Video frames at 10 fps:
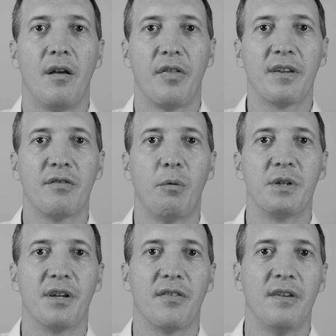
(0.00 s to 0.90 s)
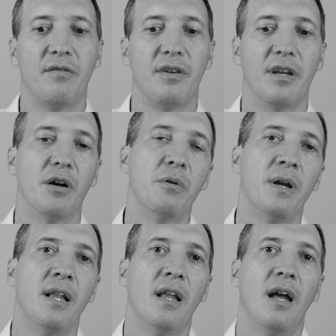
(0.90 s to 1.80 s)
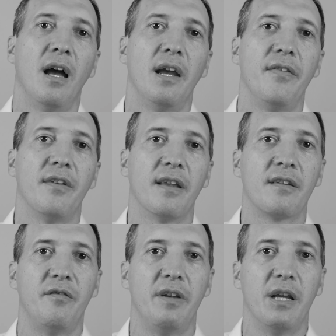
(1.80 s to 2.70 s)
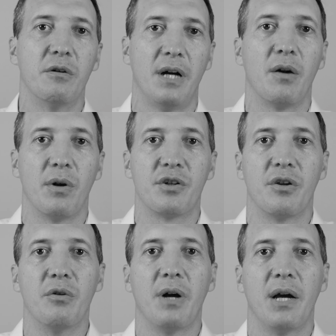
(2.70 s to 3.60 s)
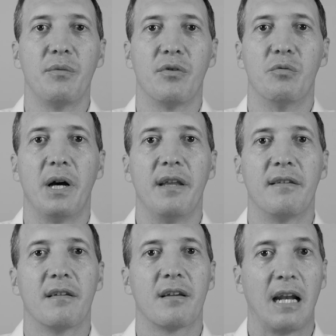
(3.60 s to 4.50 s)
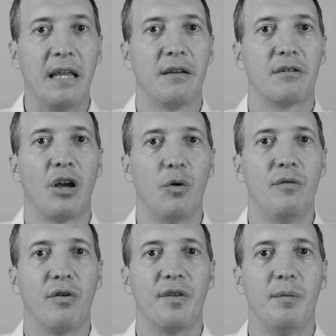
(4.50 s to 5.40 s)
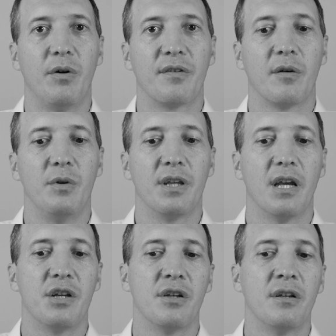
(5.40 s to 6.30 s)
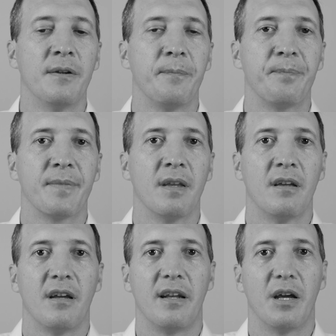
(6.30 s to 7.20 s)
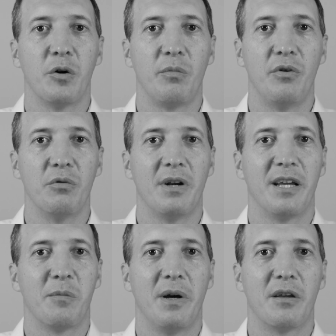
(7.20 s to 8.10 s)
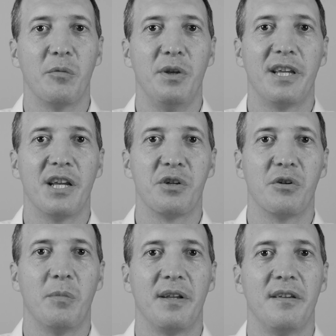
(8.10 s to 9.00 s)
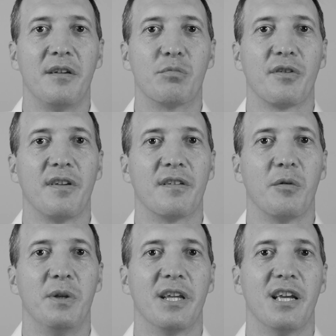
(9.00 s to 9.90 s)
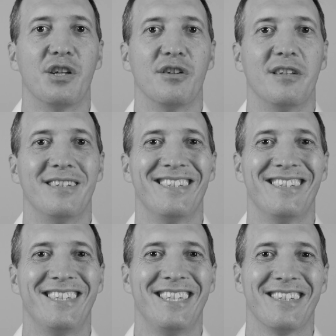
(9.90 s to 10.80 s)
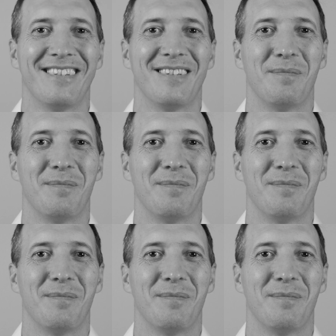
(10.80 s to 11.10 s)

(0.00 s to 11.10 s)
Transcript: Thanks for watching this video. In the next video, I will show you how to write client code for D-Bus communication. And I hope you like my communication about inter-process communication. Cheers.